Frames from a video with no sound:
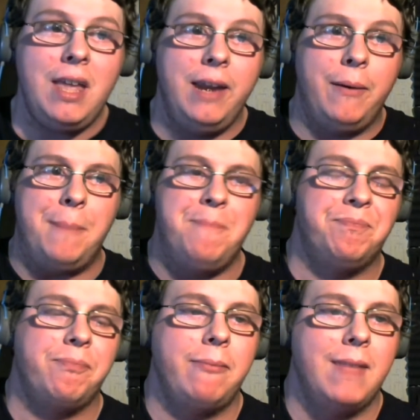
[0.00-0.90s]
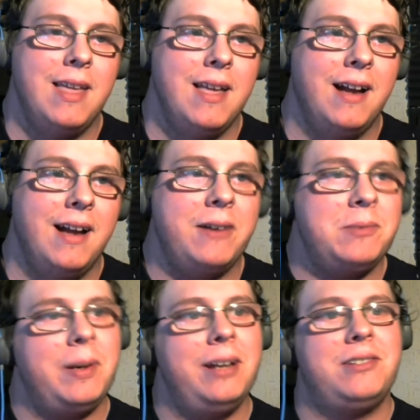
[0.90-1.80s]
Anyway, that
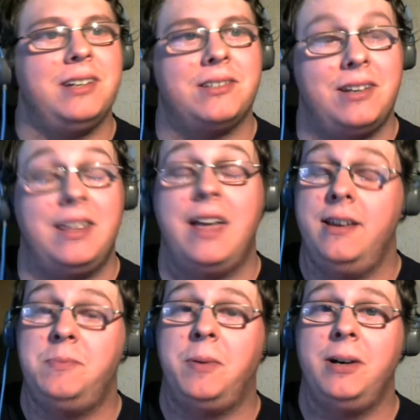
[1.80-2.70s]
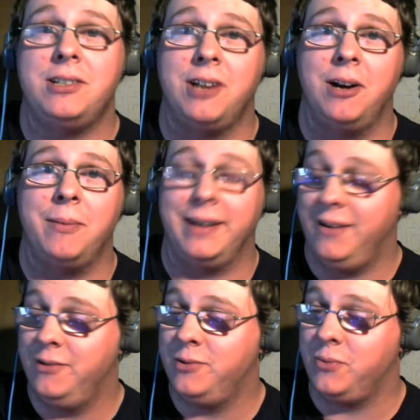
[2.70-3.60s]
was pretty interesting. That was pretty disturbing.
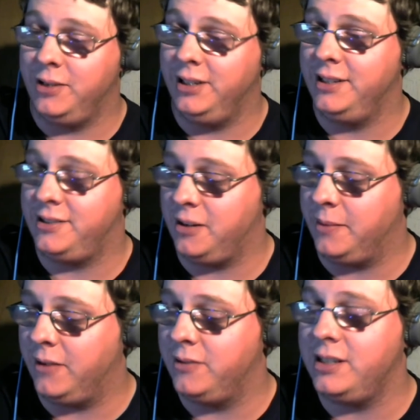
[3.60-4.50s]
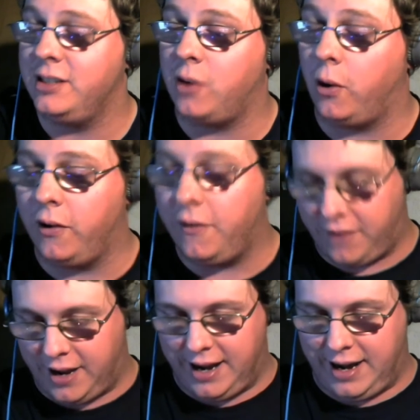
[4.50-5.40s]
That was really disturbing. That wasn't as
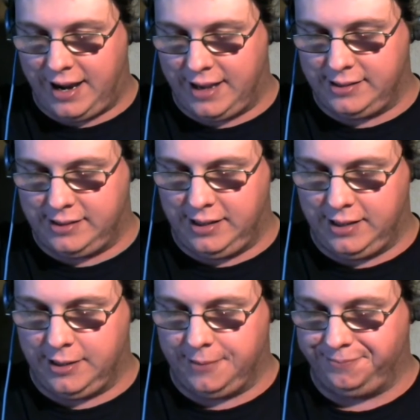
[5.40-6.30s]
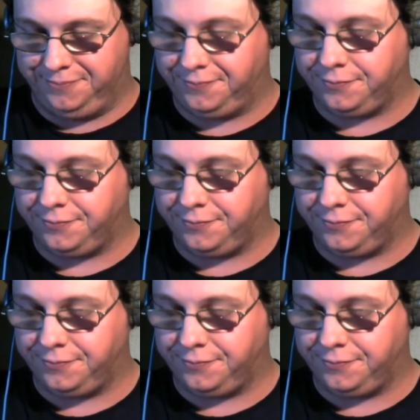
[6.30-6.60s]
horrifying as the